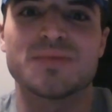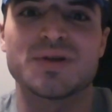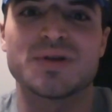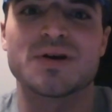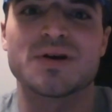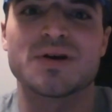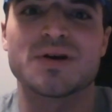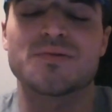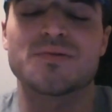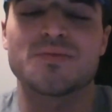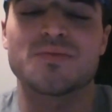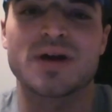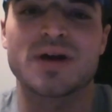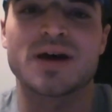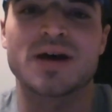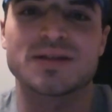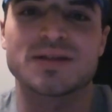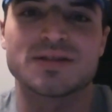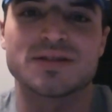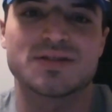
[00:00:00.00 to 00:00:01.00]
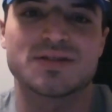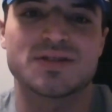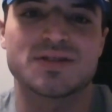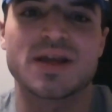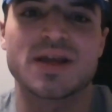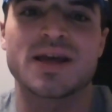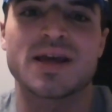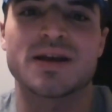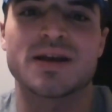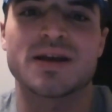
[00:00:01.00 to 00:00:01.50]
you know, when I
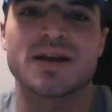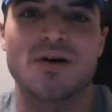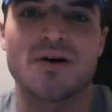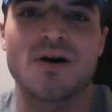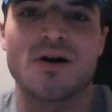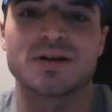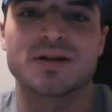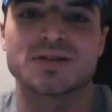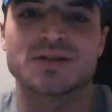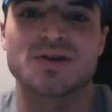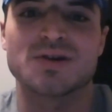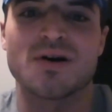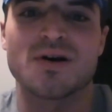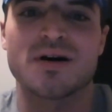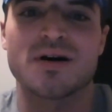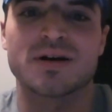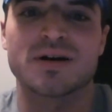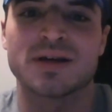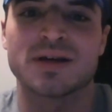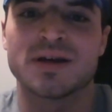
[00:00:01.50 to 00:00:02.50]
stayed at Coginchaug,